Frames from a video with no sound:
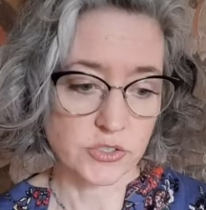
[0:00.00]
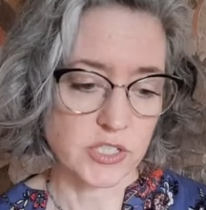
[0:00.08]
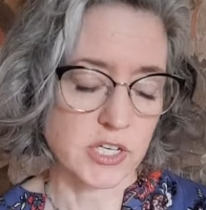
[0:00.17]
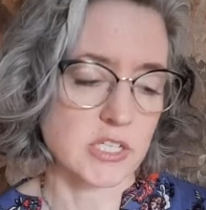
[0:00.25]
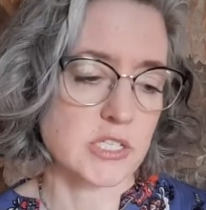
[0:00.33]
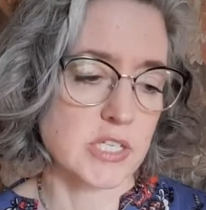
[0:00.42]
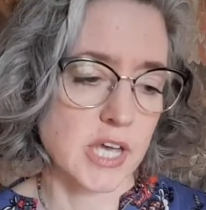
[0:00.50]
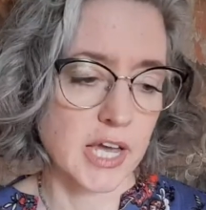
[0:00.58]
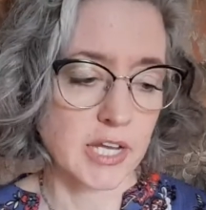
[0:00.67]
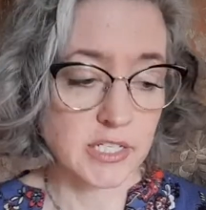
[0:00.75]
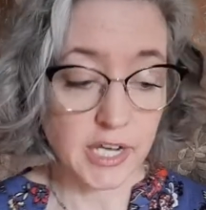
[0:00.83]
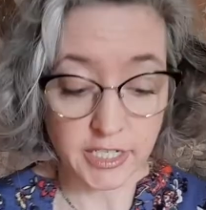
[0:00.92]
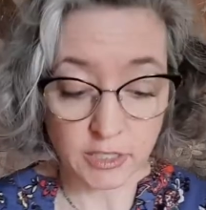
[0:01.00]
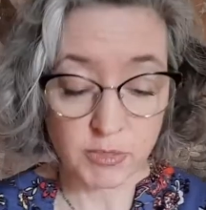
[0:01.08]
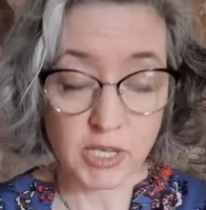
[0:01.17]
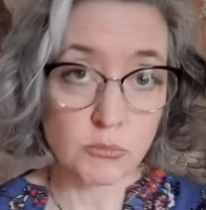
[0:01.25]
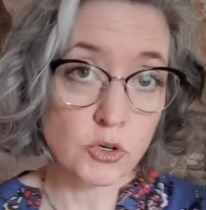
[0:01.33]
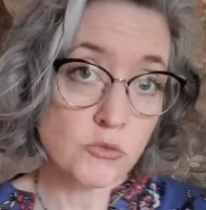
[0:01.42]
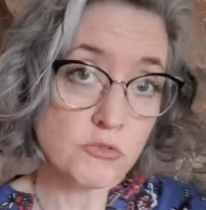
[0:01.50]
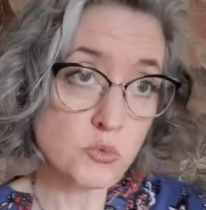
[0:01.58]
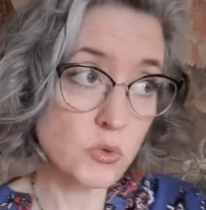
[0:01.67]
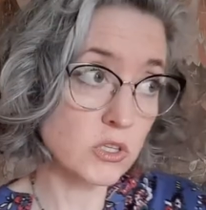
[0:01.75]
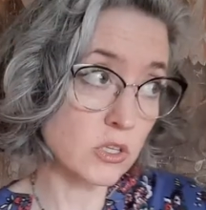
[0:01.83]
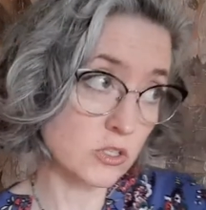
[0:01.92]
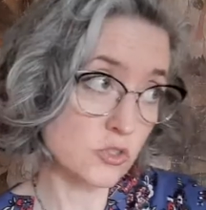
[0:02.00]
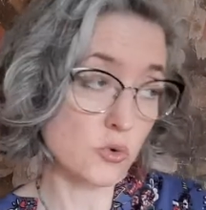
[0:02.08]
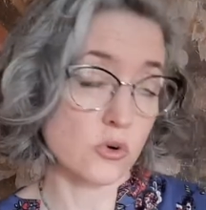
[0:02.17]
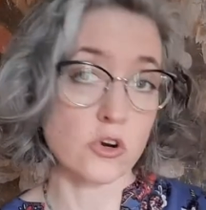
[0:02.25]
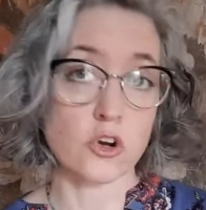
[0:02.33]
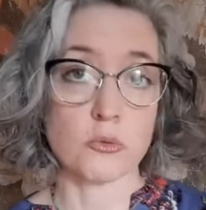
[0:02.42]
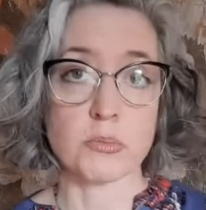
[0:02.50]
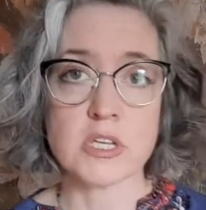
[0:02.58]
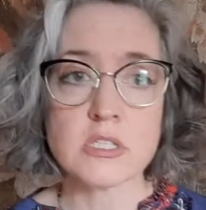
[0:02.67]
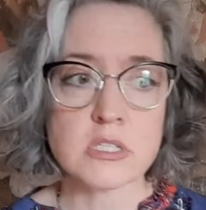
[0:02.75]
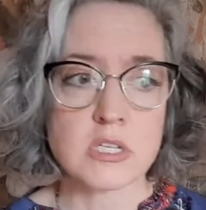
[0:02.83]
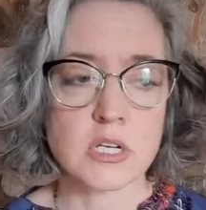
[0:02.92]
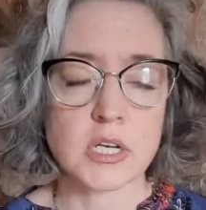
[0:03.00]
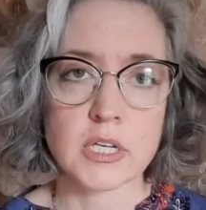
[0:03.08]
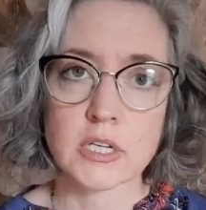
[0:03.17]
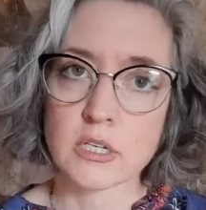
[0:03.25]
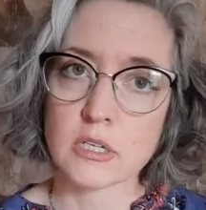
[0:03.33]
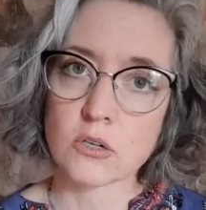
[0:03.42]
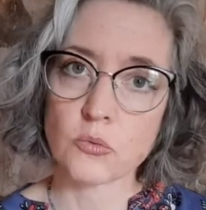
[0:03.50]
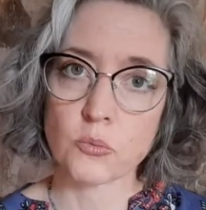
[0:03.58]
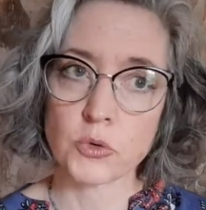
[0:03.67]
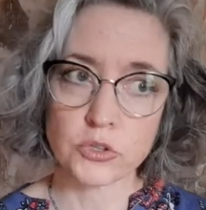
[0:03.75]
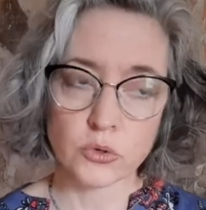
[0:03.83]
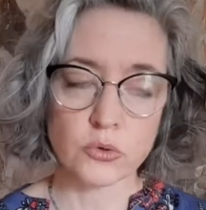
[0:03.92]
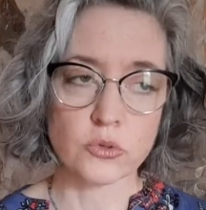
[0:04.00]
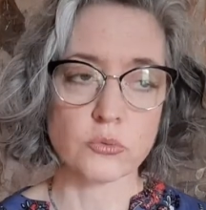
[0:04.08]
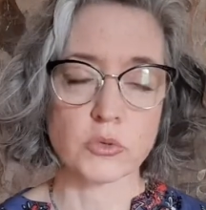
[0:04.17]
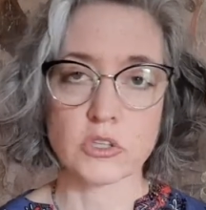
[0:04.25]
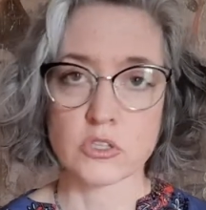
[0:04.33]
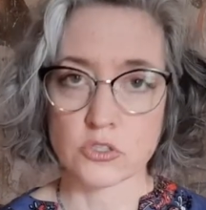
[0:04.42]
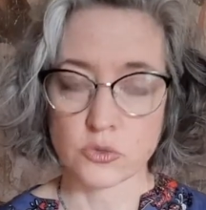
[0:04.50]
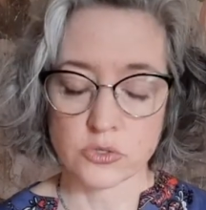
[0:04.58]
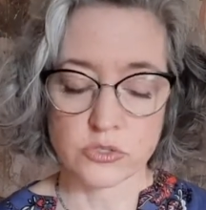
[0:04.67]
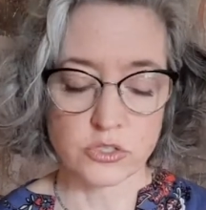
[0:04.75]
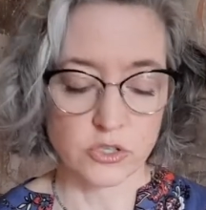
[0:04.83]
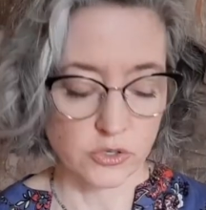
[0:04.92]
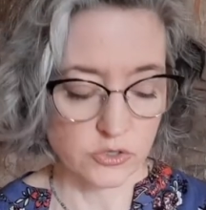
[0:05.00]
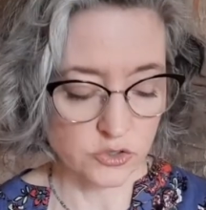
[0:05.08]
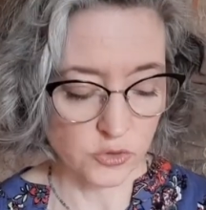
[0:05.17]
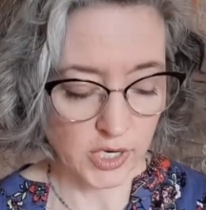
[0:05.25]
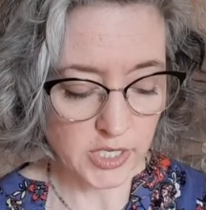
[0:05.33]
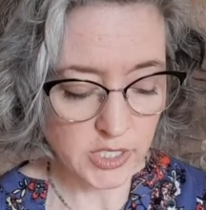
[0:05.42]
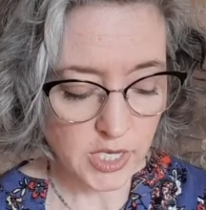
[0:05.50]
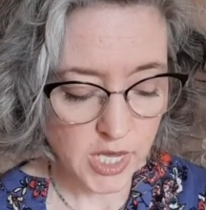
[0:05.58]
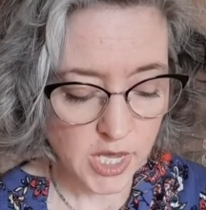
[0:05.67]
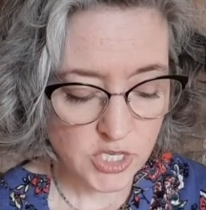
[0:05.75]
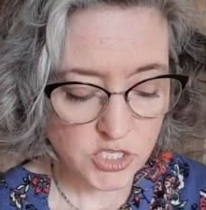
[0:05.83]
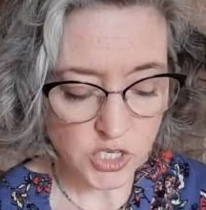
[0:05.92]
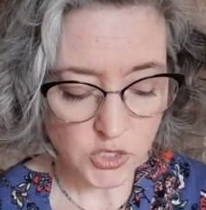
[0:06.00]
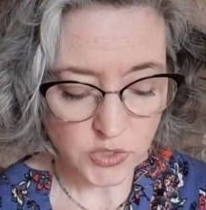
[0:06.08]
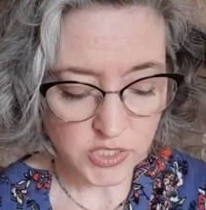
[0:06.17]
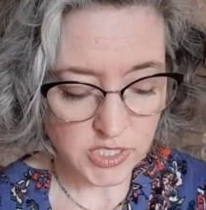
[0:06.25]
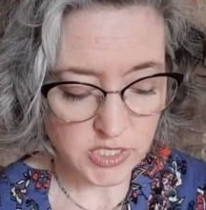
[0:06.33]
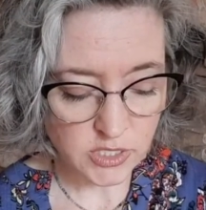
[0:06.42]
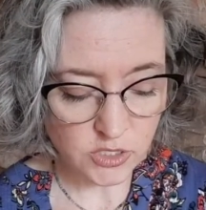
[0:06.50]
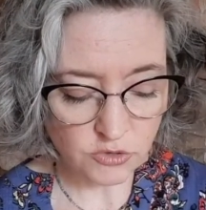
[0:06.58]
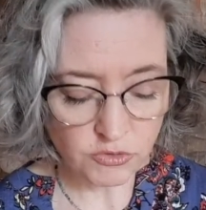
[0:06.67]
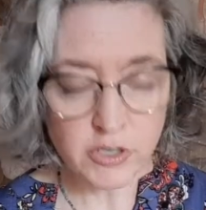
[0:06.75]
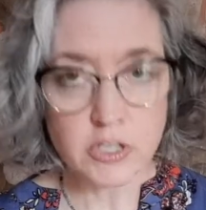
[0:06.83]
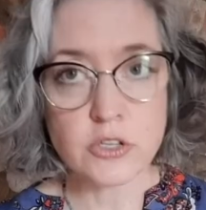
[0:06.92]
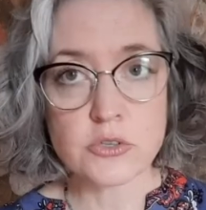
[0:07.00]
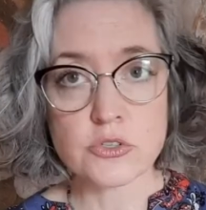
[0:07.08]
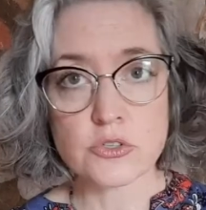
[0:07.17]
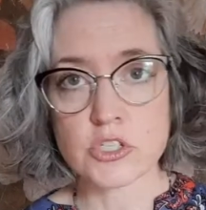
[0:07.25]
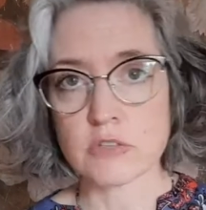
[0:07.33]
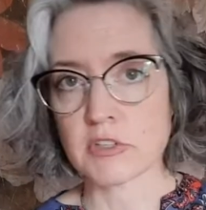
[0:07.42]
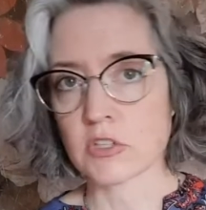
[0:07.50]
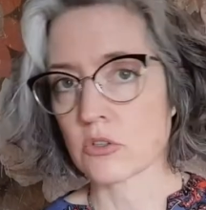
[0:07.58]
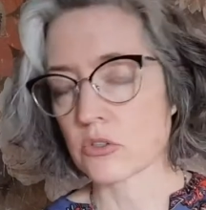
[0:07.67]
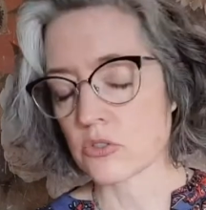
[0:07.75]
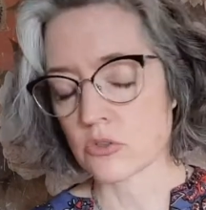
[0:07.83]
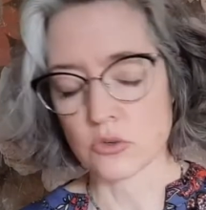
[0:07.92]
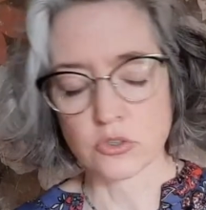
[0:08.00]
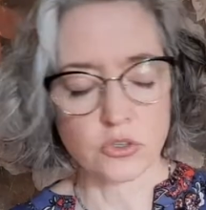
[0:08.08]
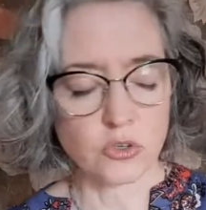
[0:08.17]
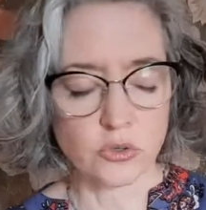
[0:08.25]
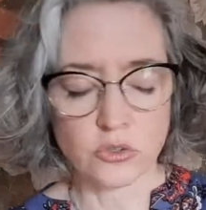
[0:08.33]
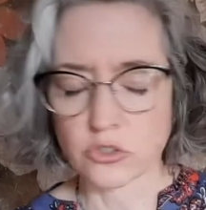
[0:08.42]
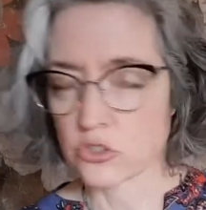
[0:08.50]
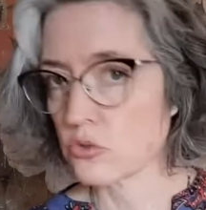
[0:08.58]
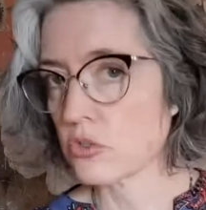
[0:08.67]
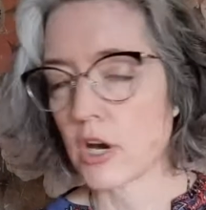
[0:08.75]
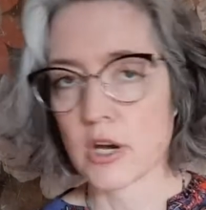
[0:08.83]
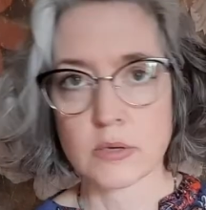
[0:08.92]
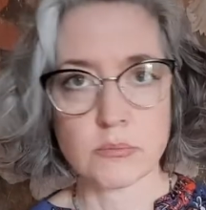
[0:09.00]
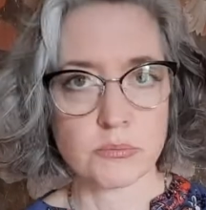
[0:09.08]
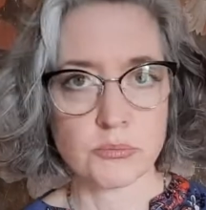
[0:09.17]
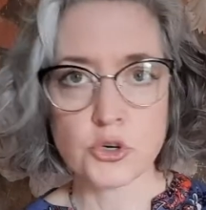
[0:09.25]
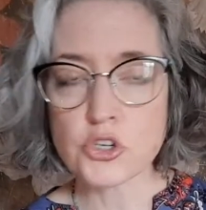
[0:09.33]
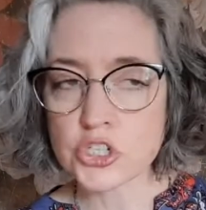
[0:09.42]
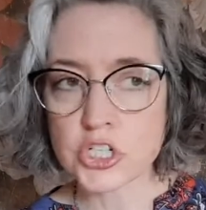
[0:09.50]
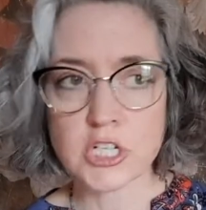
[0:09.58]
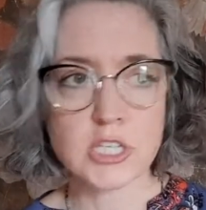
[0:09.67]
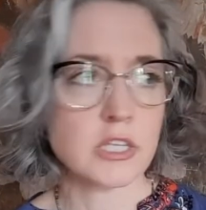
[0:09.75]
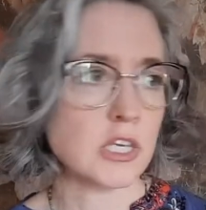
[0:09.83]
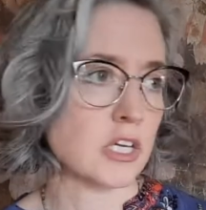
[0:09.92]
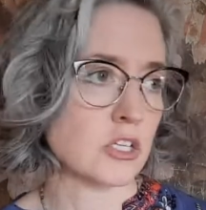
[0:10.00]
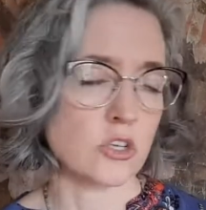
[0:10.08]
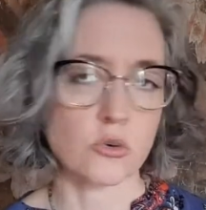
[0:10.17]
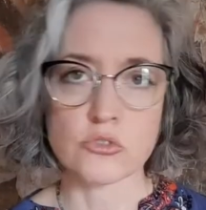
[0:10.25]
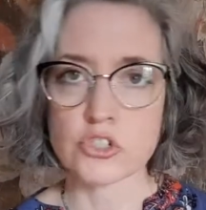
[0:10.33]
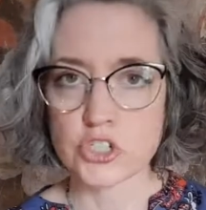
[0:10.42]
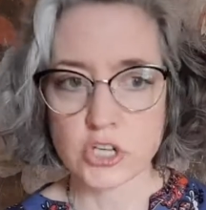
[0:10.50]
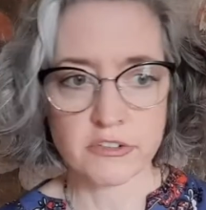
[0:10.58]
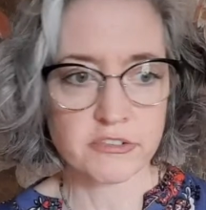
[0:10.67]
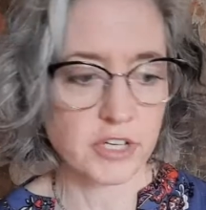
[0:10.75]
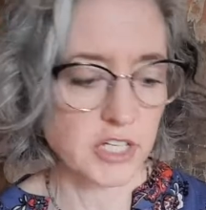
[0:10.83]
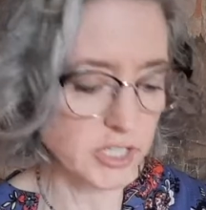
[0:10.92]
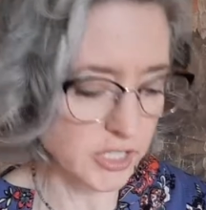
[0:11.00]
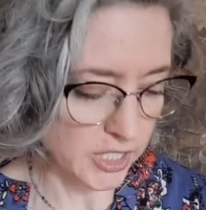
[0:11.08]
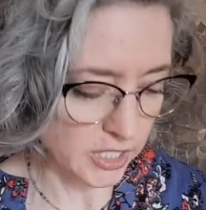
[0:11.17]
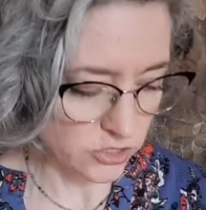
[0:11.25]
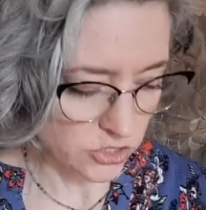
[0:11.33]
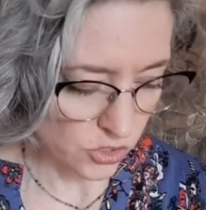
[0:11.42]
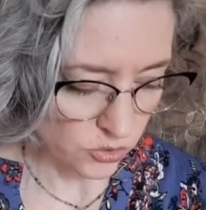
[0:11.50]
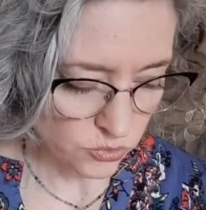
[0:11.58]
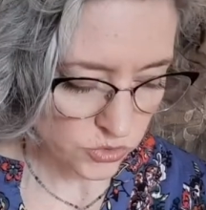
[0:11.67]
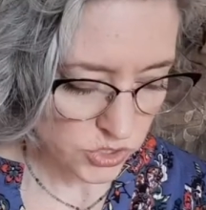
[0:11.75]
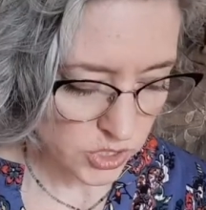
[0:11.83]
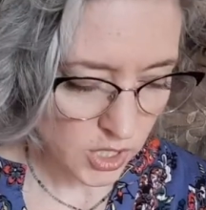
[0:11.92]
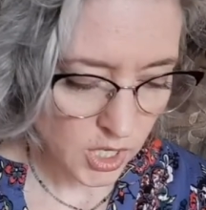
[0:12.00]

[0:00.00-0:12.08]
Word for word: this and I can make moves when the door opens and I can withhold when the door is closed, right? So this is, you're very close to achieving those goal, your goal. Do not push anything. Don't shove anything. Don't